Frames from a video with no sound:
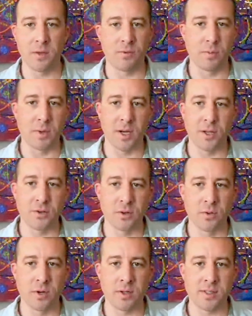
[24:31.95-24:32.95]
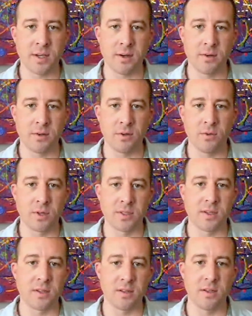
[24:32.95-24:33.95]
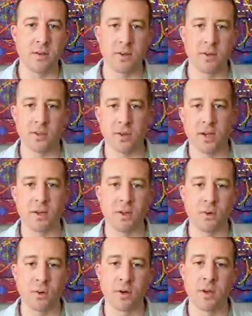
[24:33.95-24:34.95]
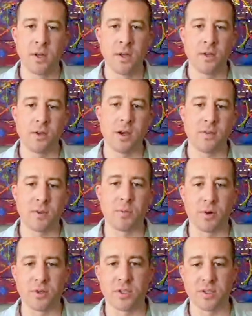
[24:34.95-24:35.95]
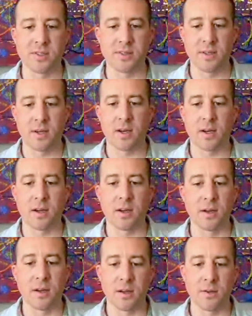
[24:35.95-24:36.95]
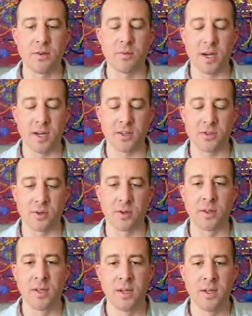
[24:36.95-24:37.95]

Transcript: If your mining drill wears out and you want to continue extracting ore, you have to purchase uh, a, a, new mining drill.